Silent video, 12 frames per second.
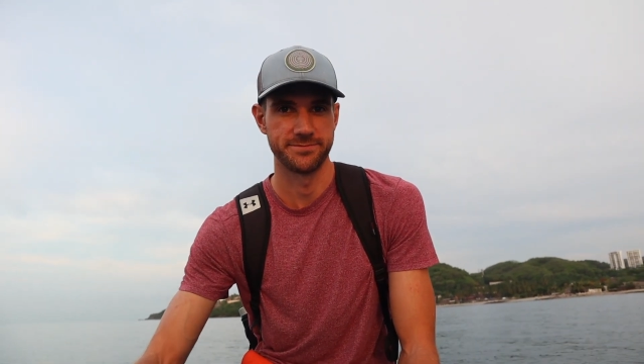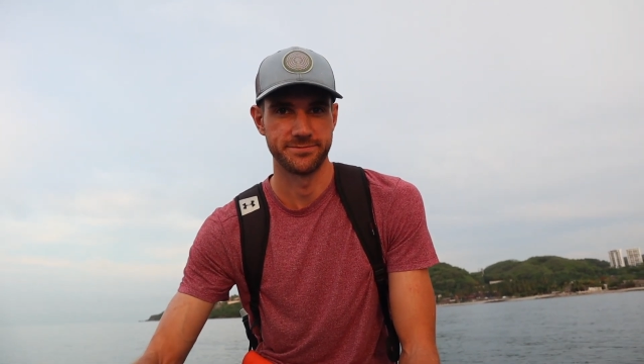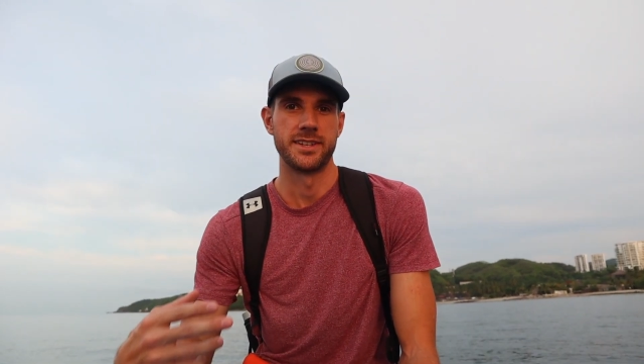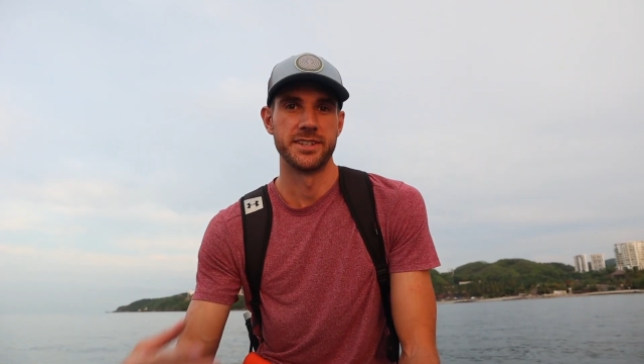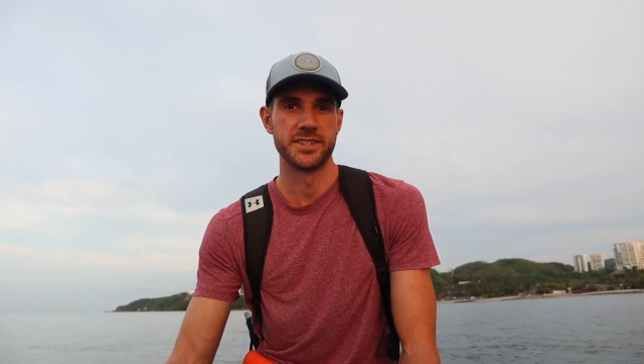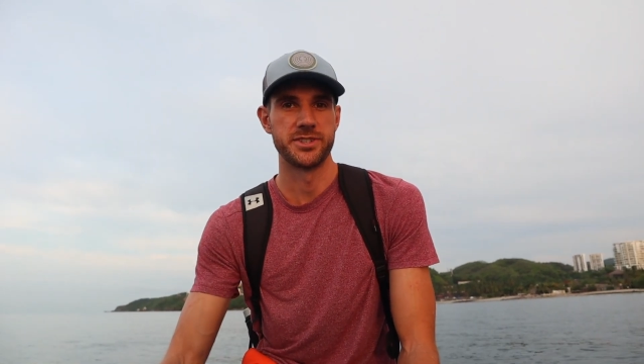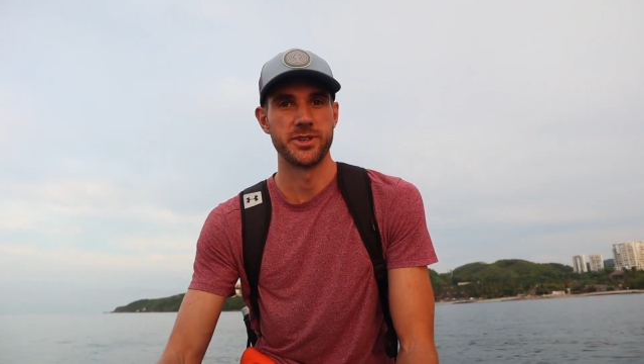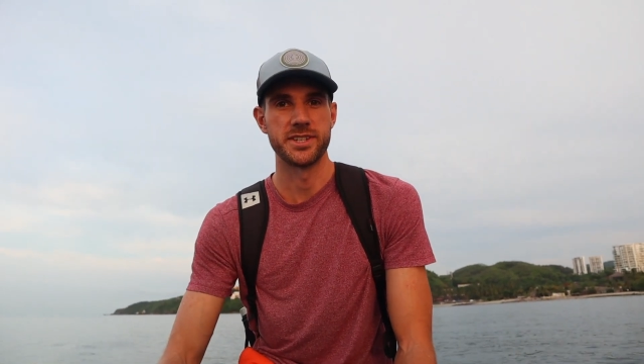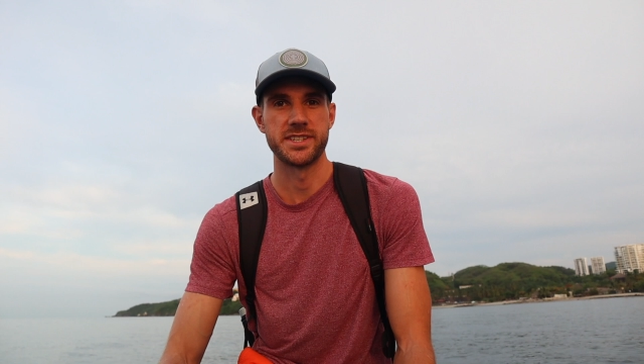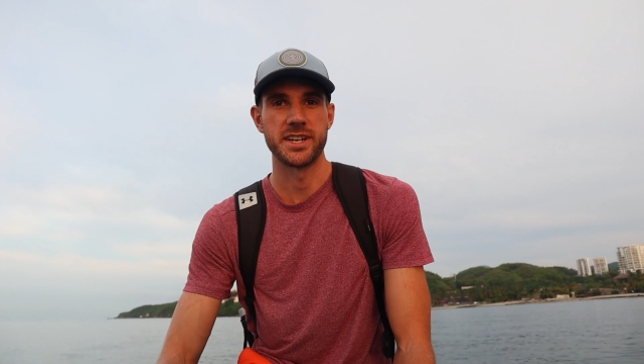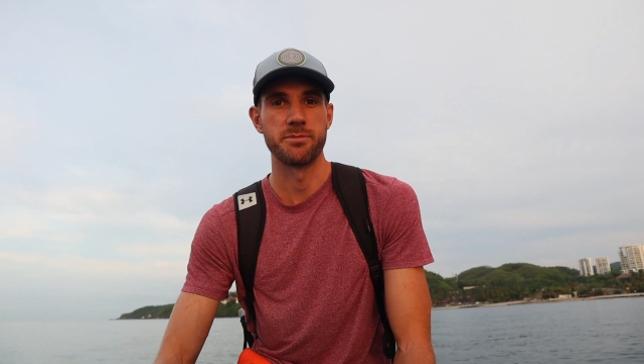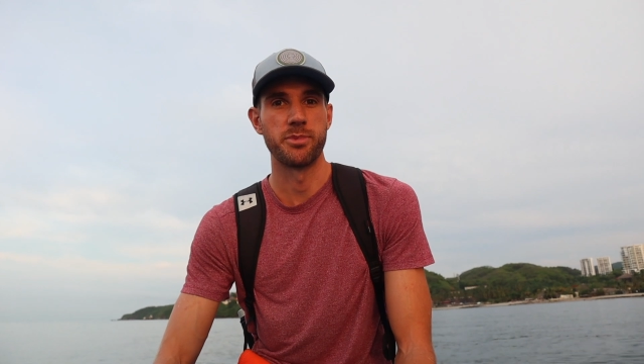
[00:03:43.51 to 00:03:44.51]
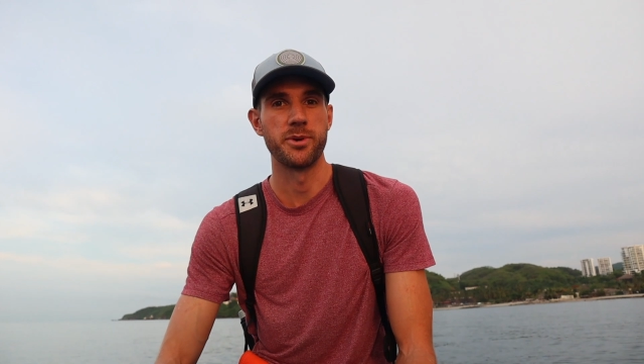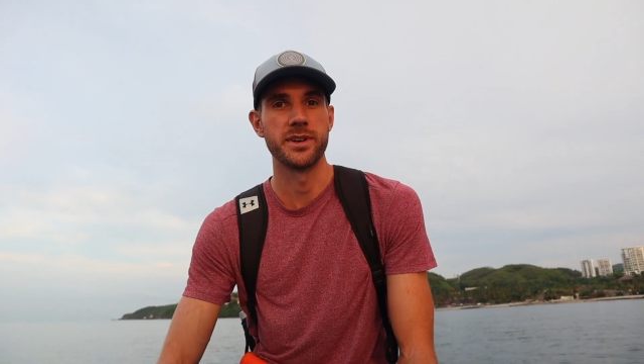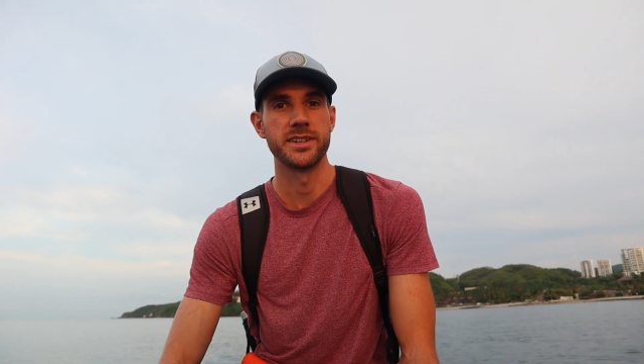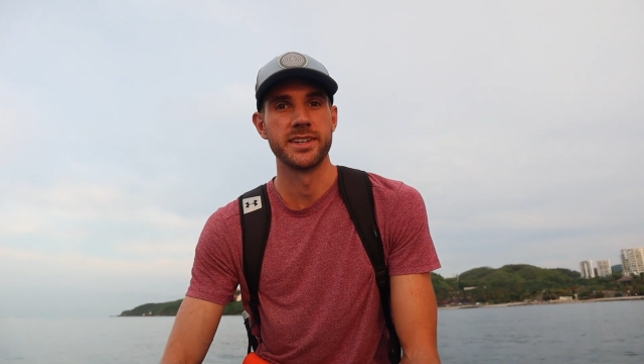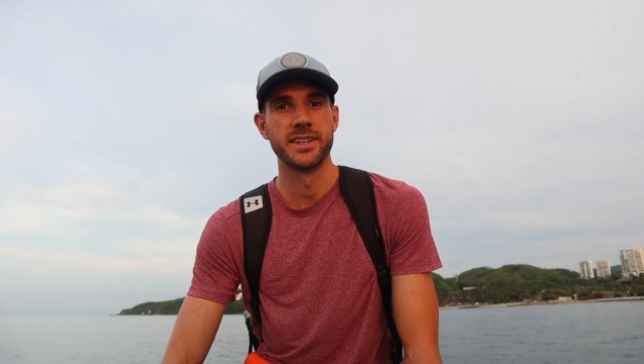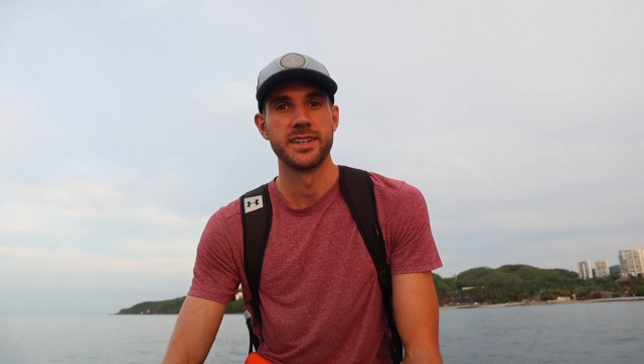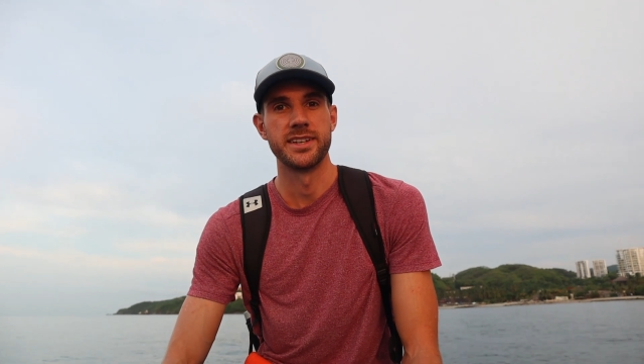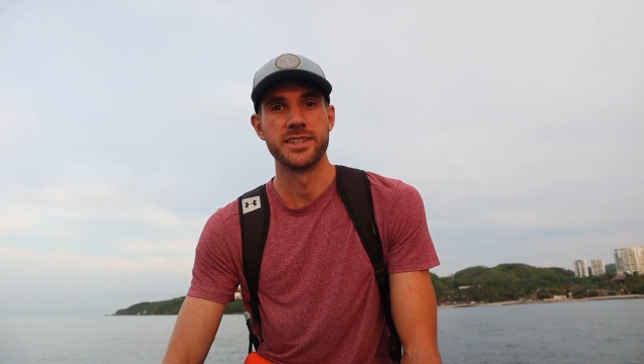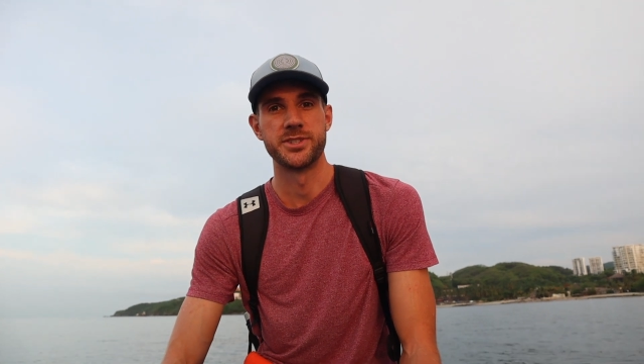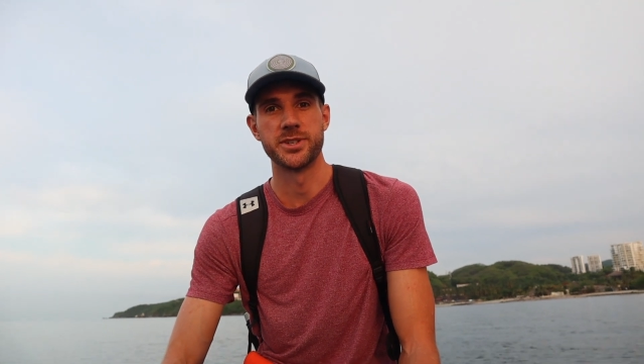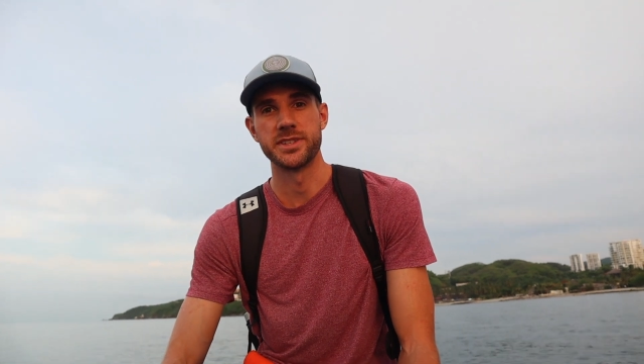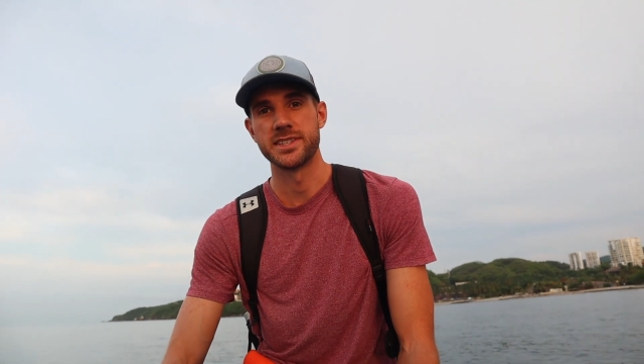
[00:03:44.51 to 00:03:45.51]
And that leads into our second point, is
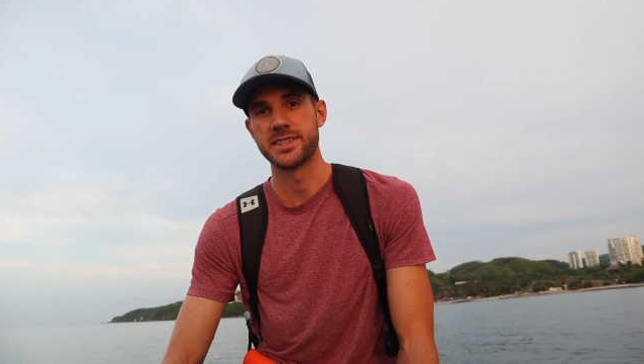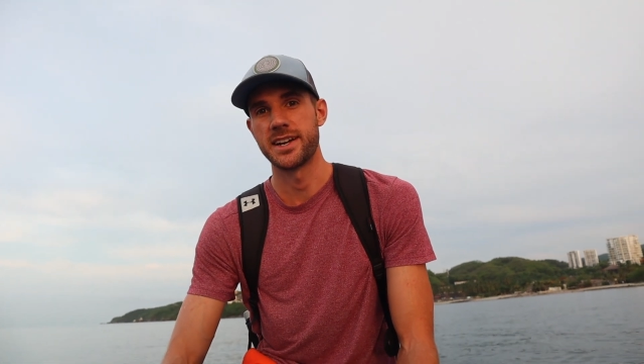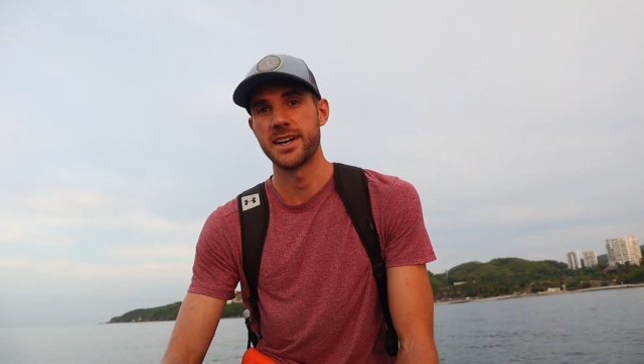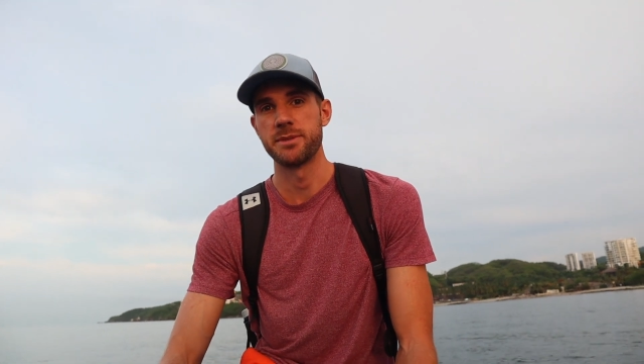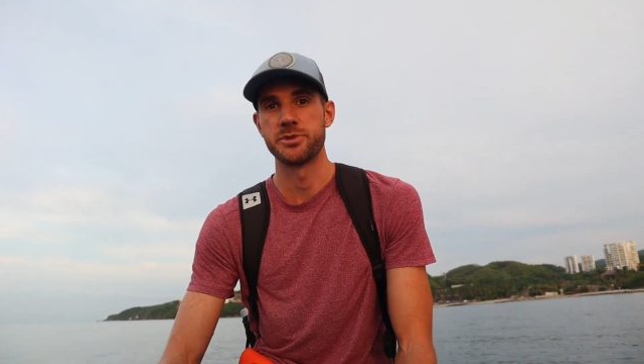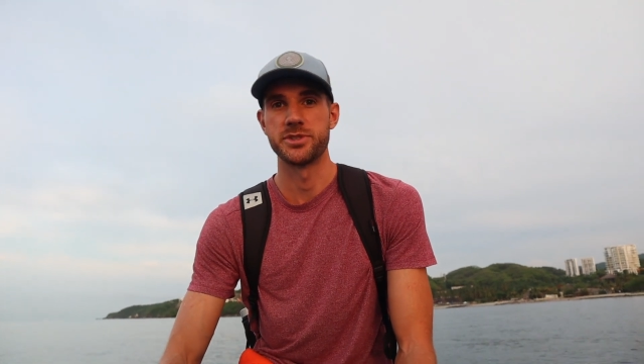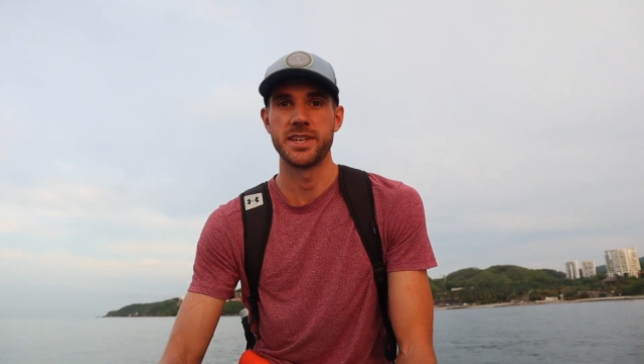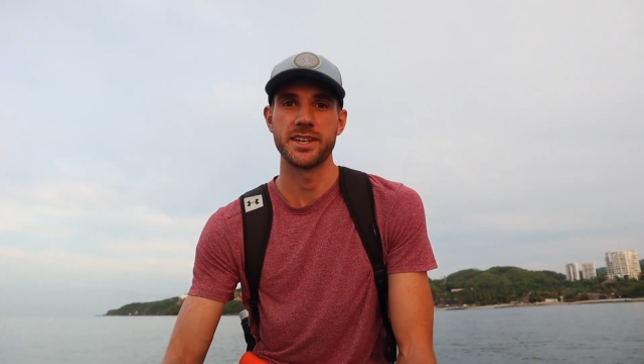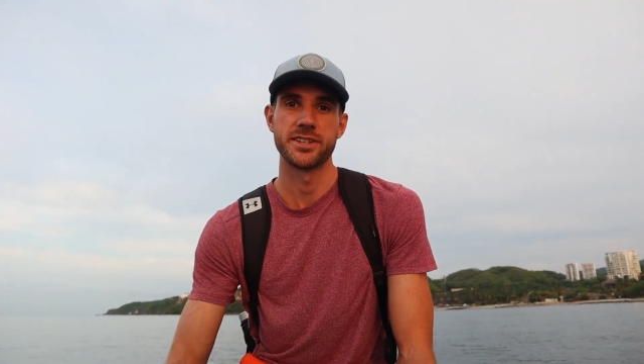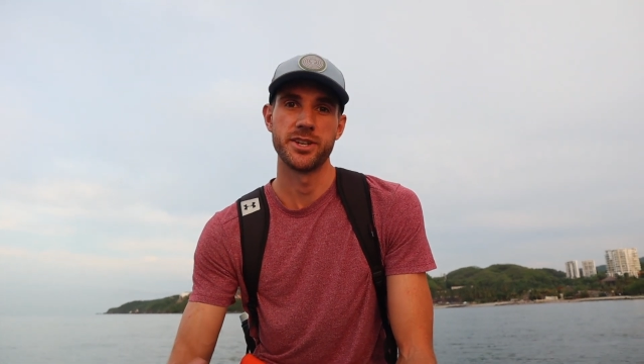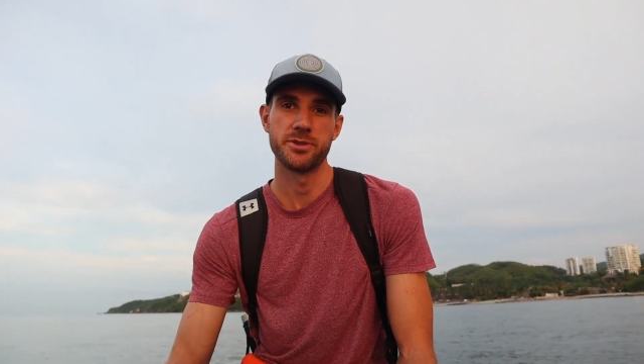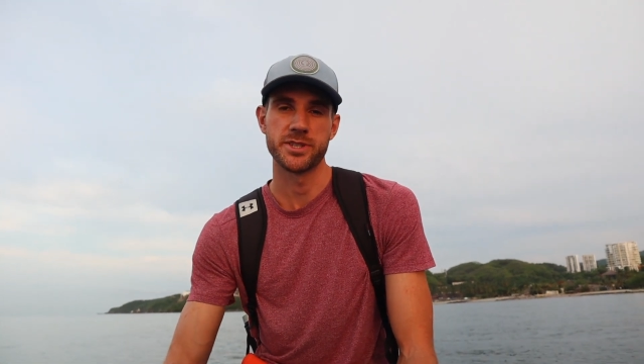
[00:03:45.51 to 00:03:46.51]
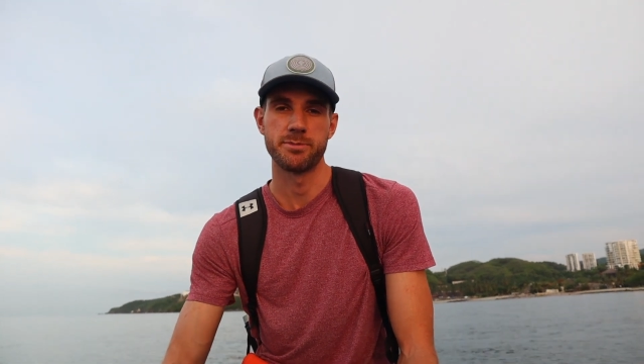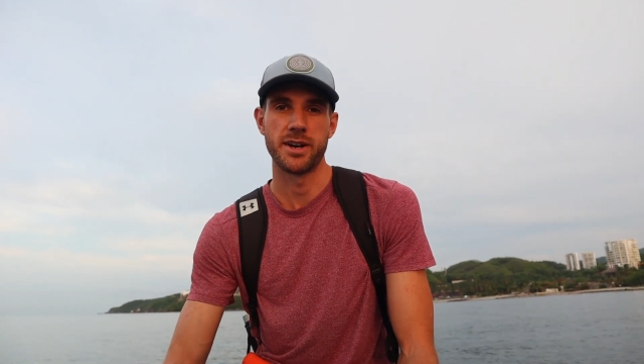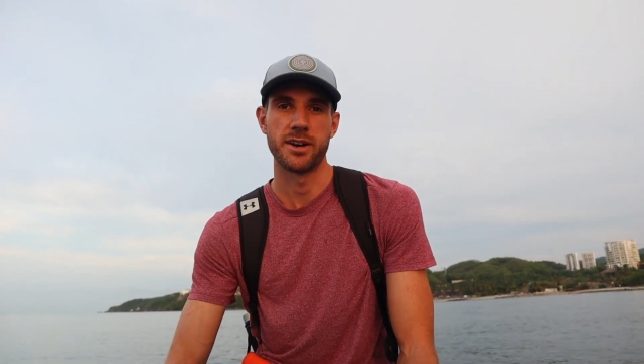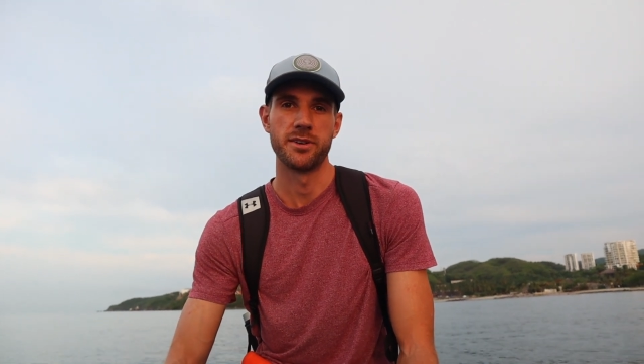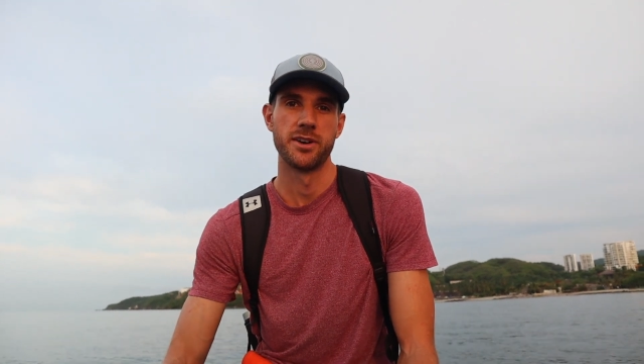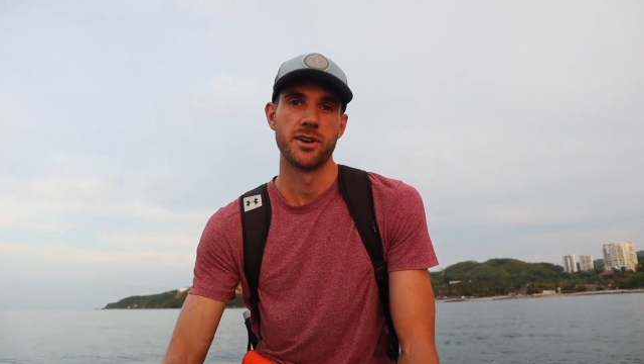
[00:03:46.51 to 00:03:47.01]
during this time to take notes about